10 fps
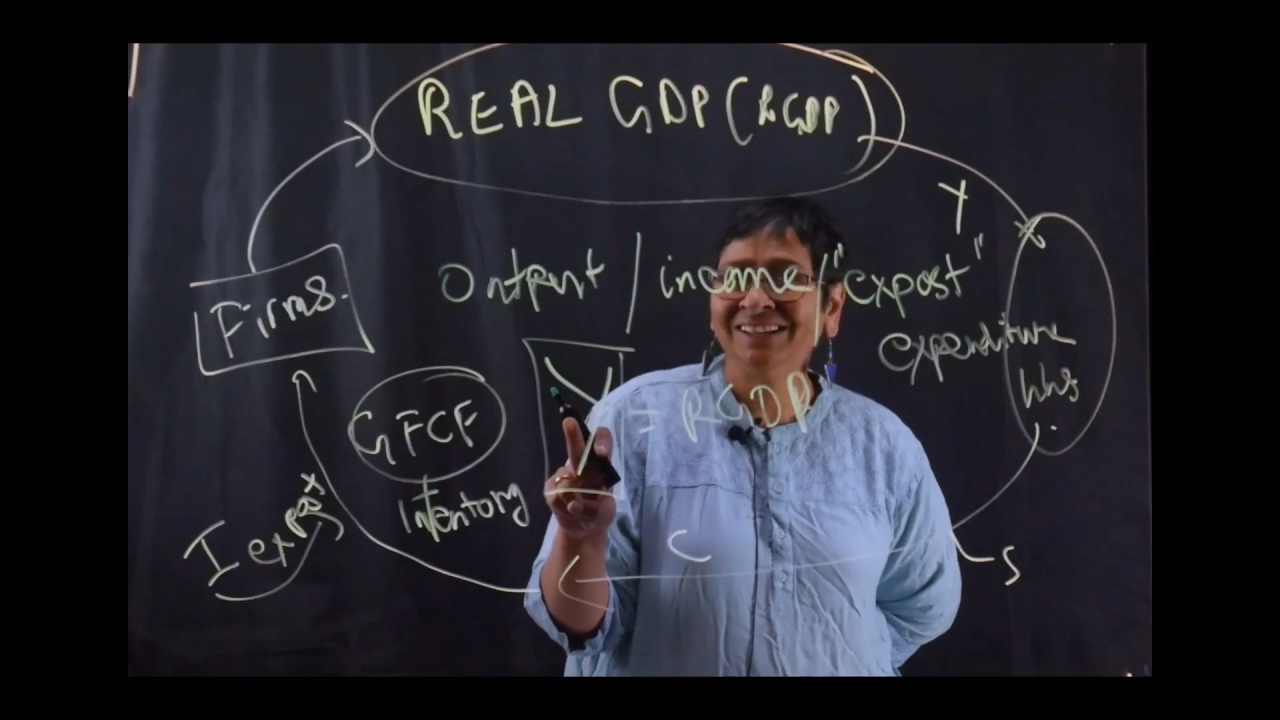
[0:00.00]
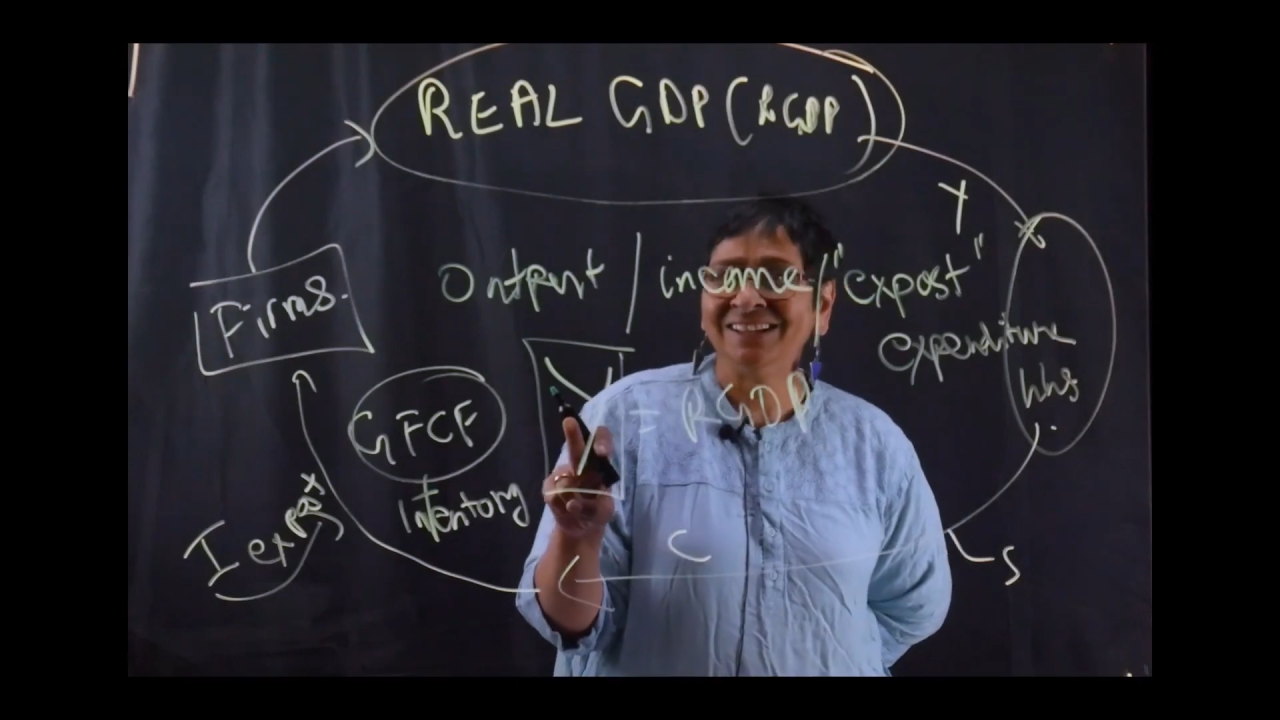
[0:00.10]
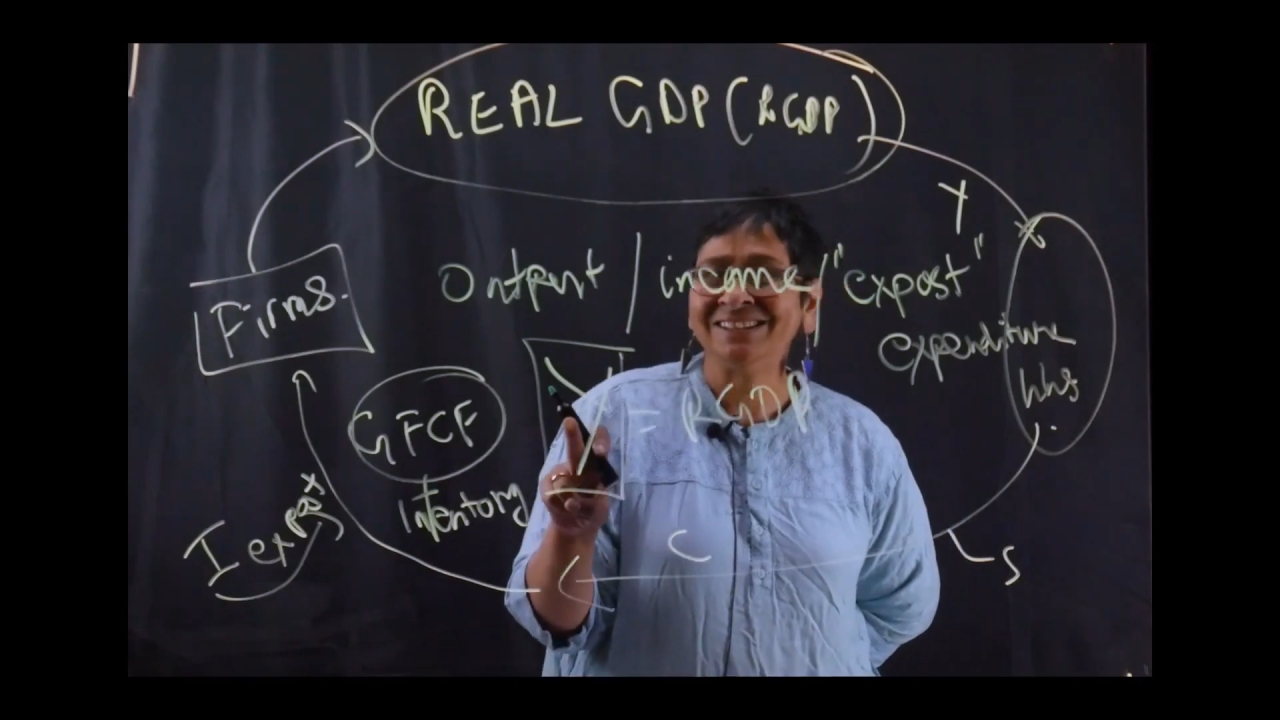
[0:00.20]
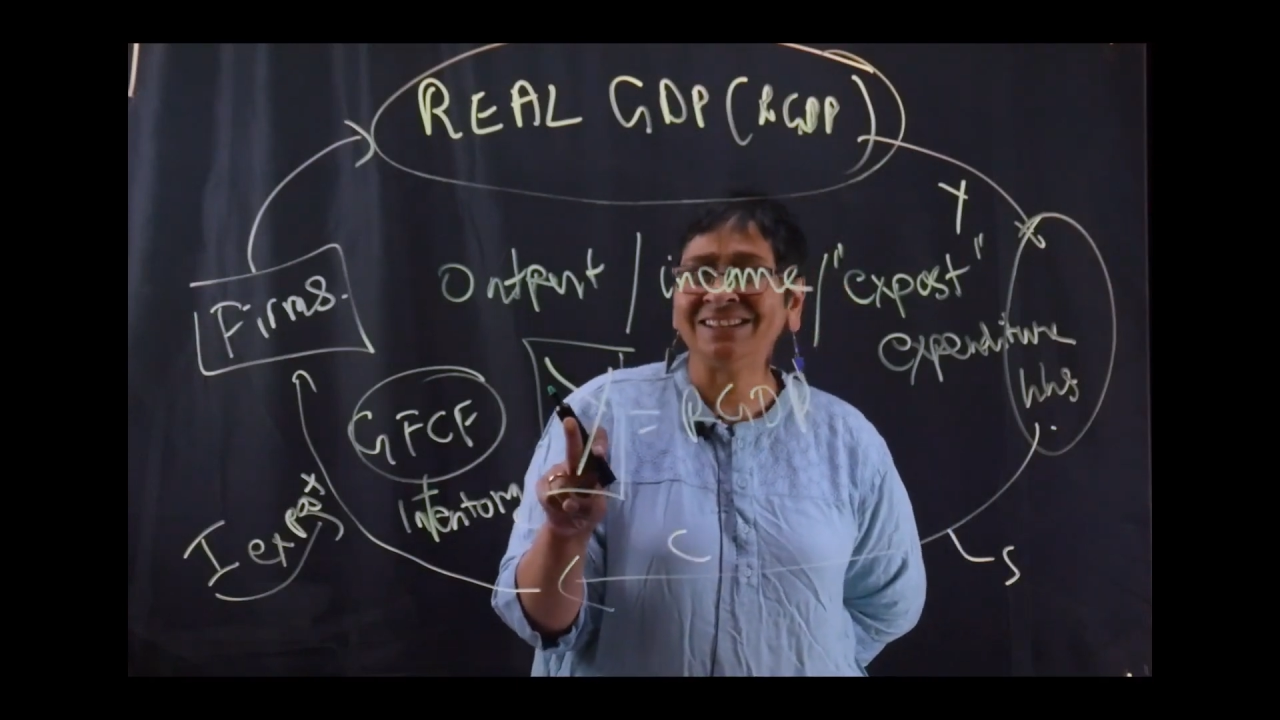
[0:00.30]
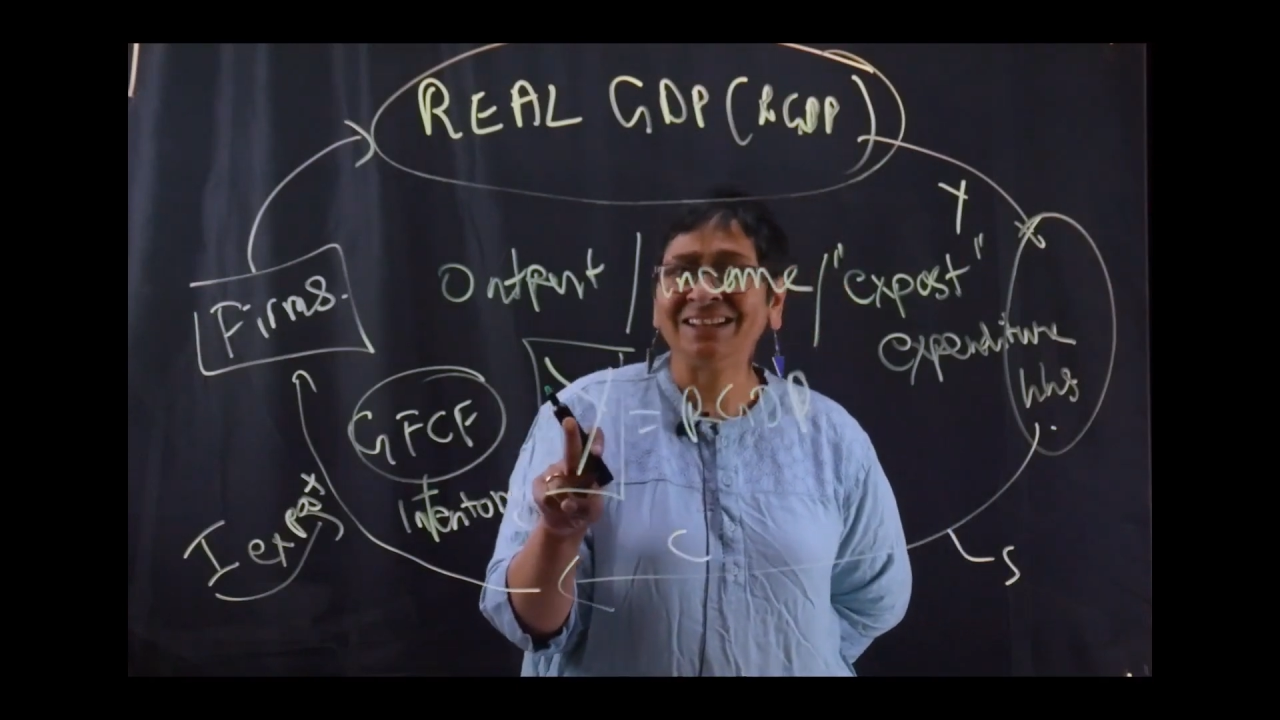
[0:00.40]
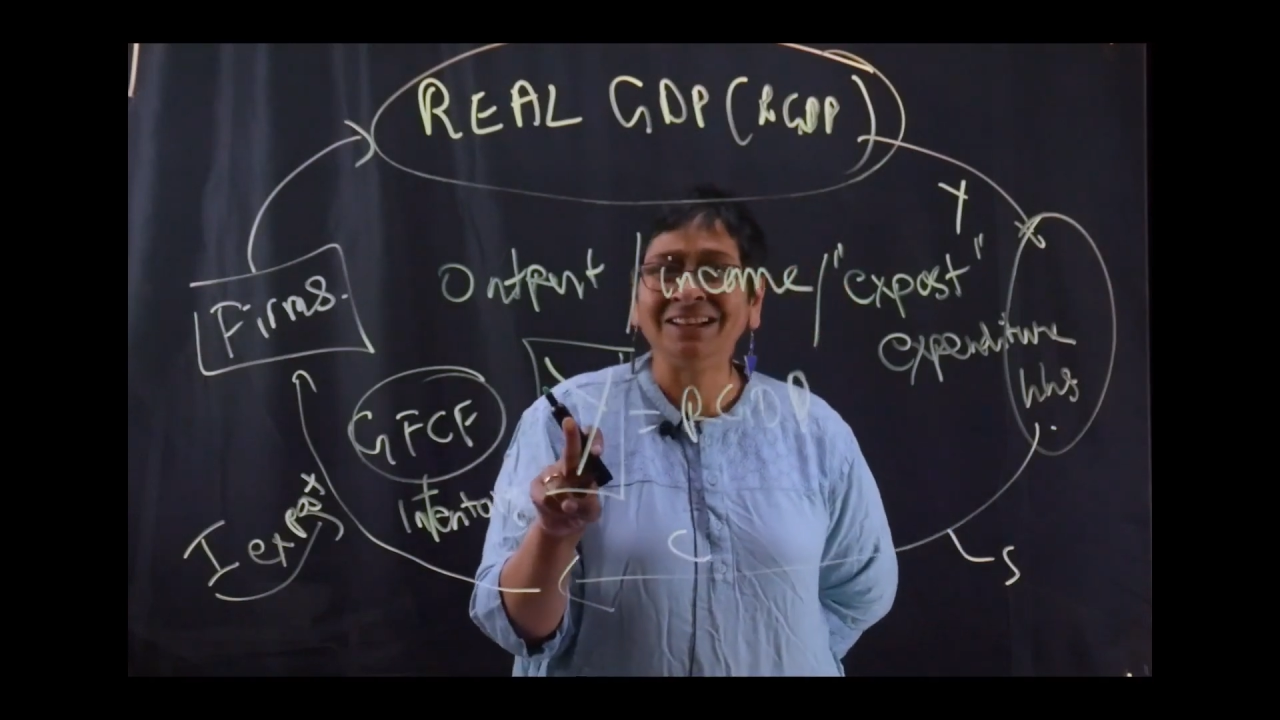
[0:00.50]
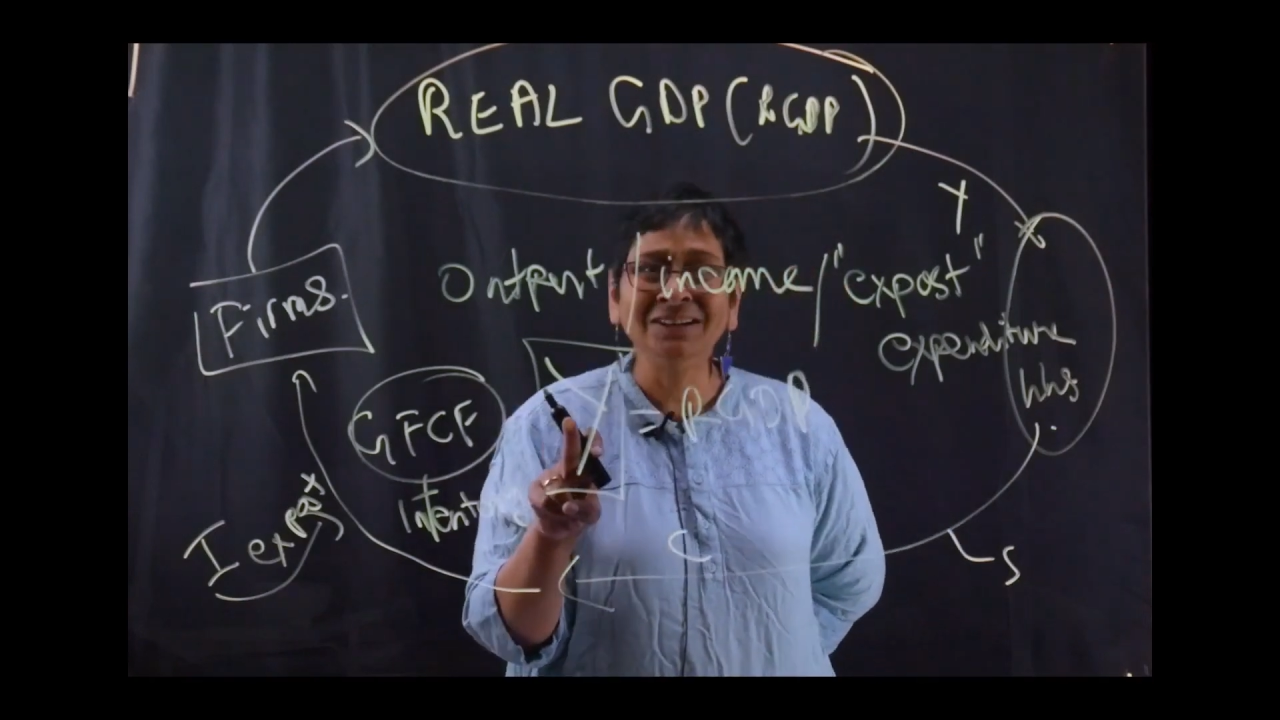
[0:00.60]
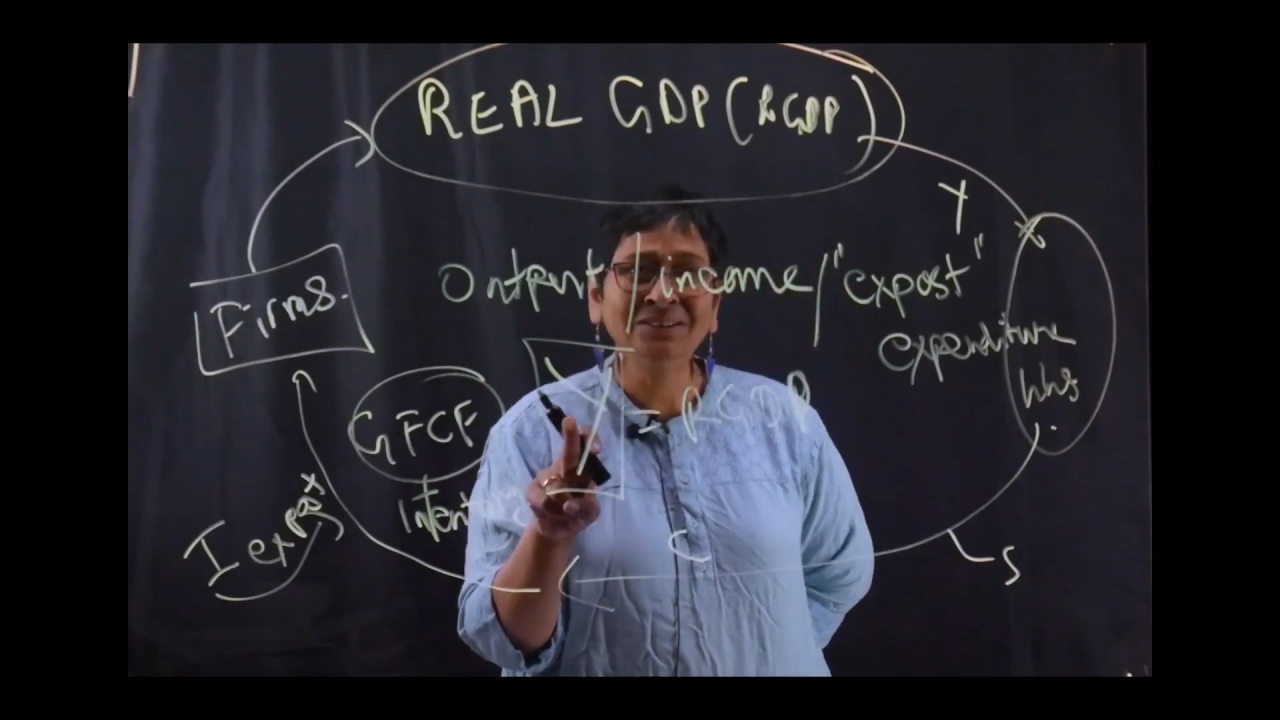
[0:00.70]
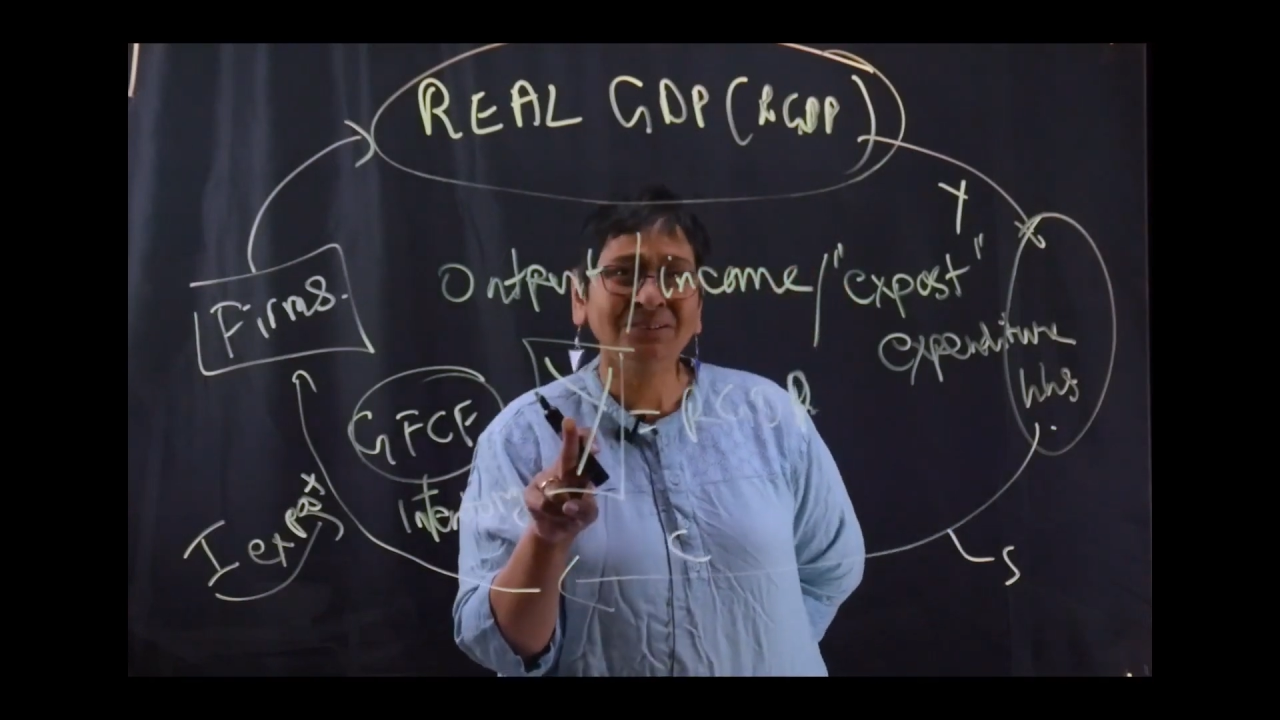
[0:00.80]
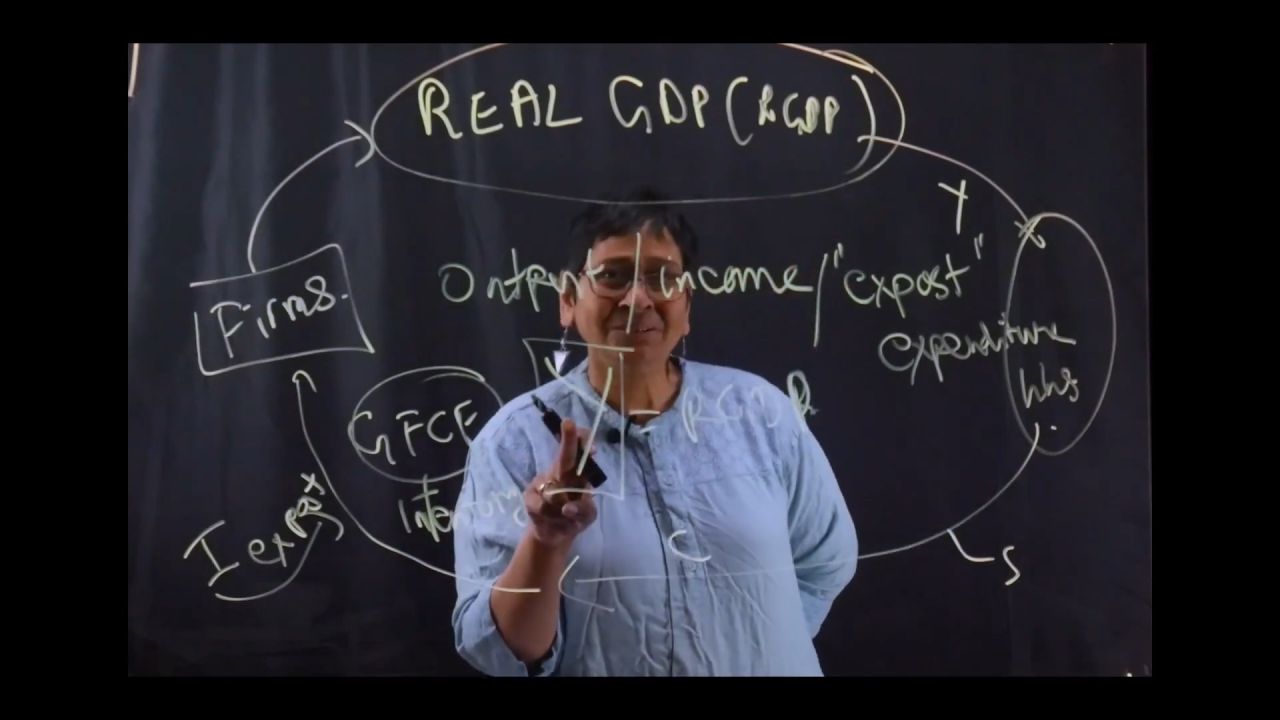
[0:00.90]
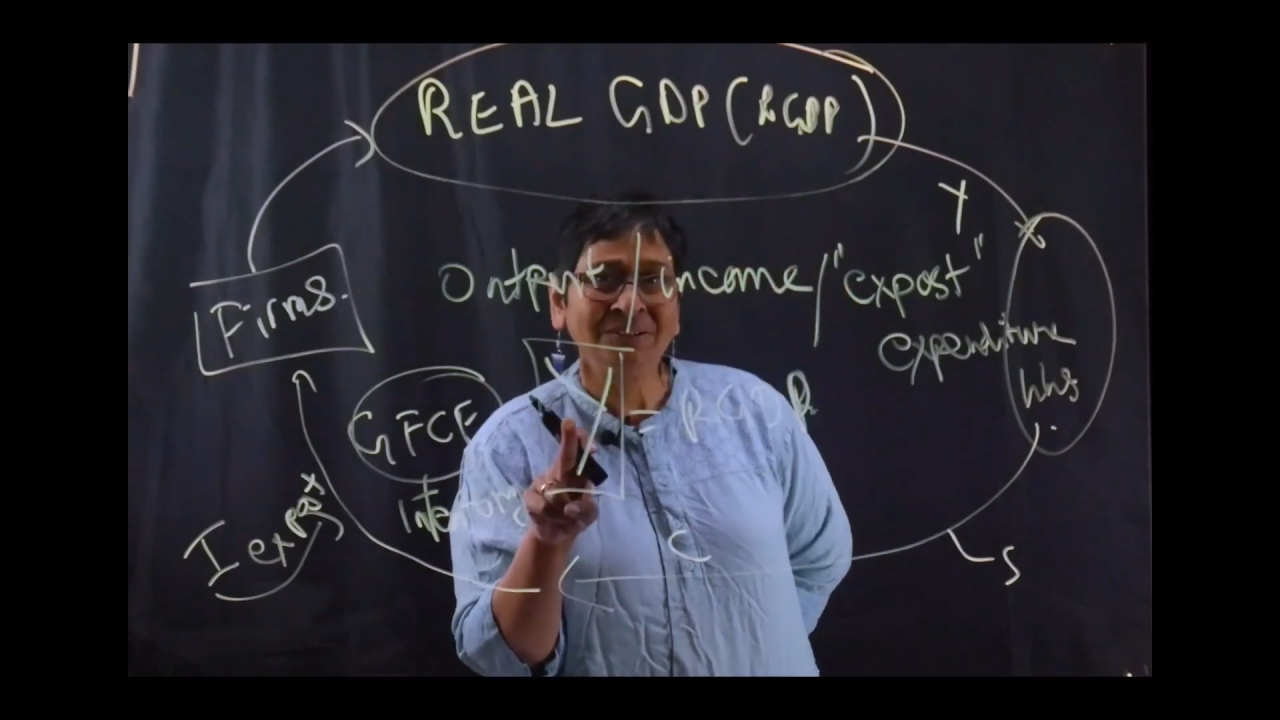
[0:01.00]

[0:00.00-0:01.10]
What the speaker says: Is it low?